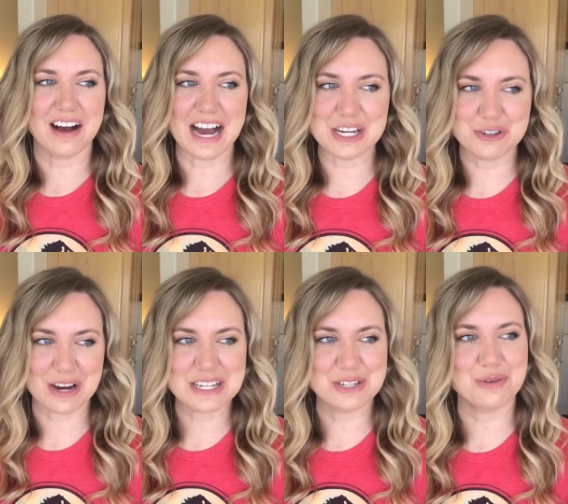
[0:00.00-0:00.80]
I
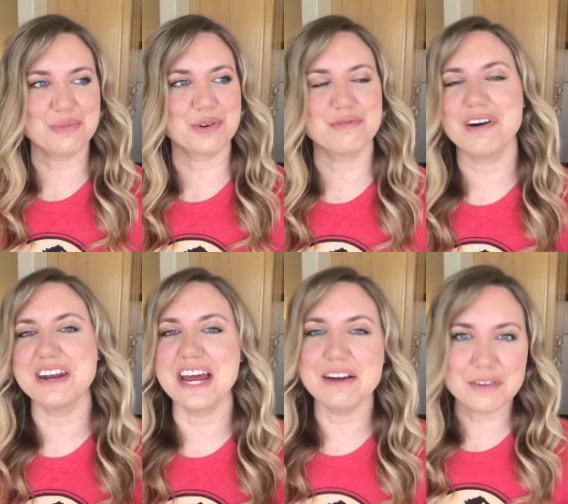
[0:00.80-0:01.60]
try to improve
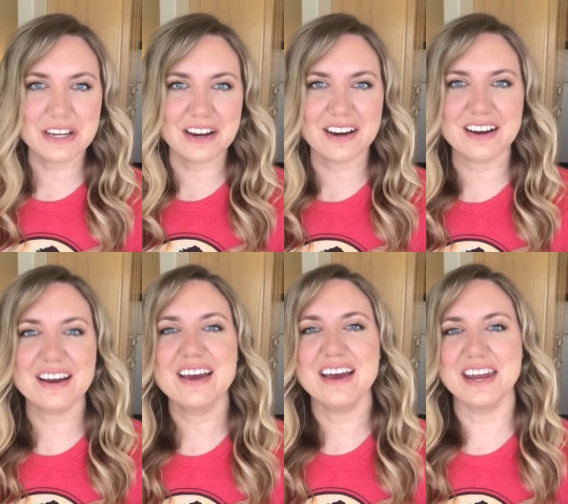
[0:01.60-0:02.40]
on every
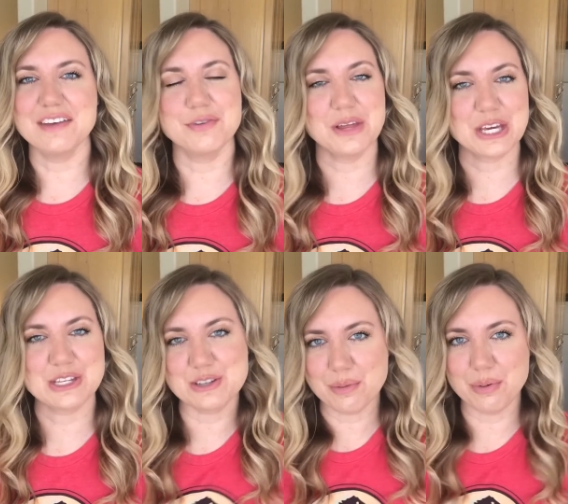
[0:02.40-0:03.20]
year, and I feel like
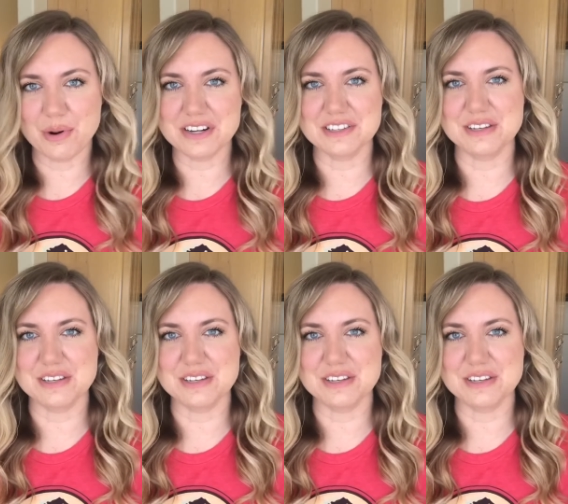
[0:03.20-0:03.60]
it's so important.